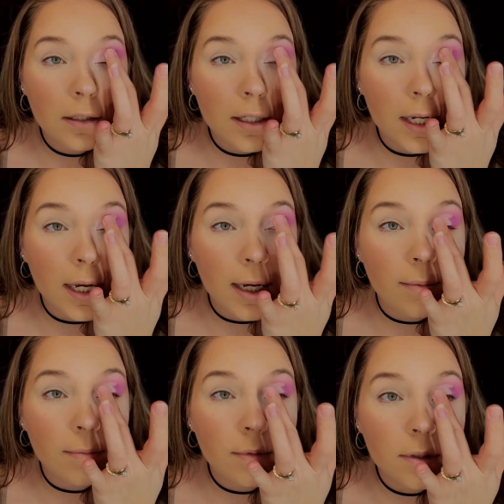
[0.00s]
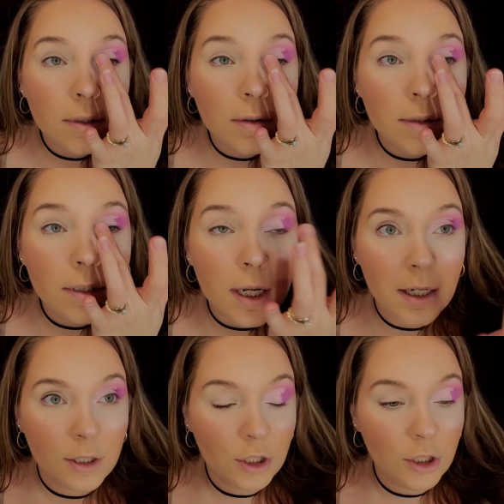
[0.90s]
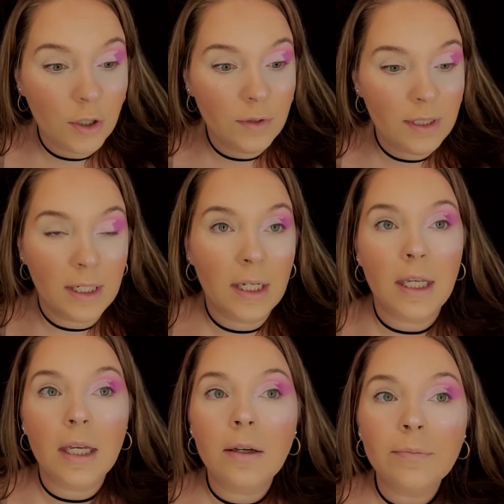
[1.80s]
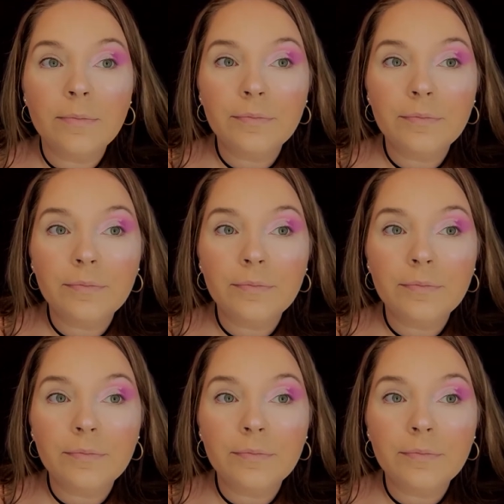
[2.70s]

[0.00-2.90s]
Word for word: tap so it's not so sticky.